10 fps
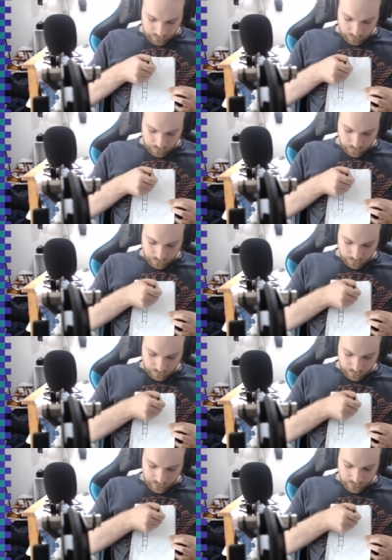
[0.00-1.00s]
and you build a
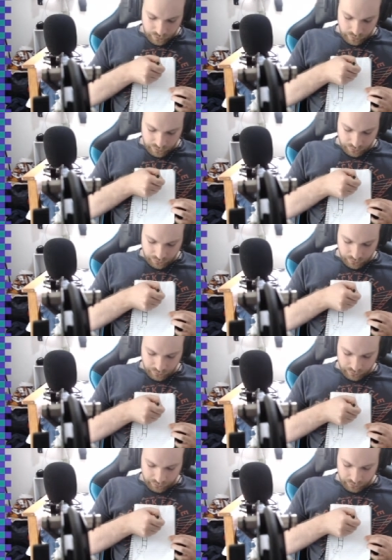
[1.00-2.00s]
rung, and then you
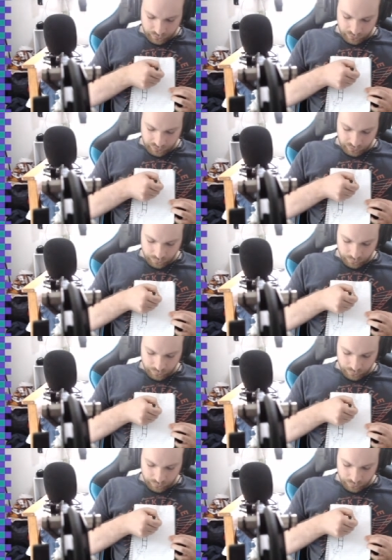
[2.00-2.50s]
go down, and then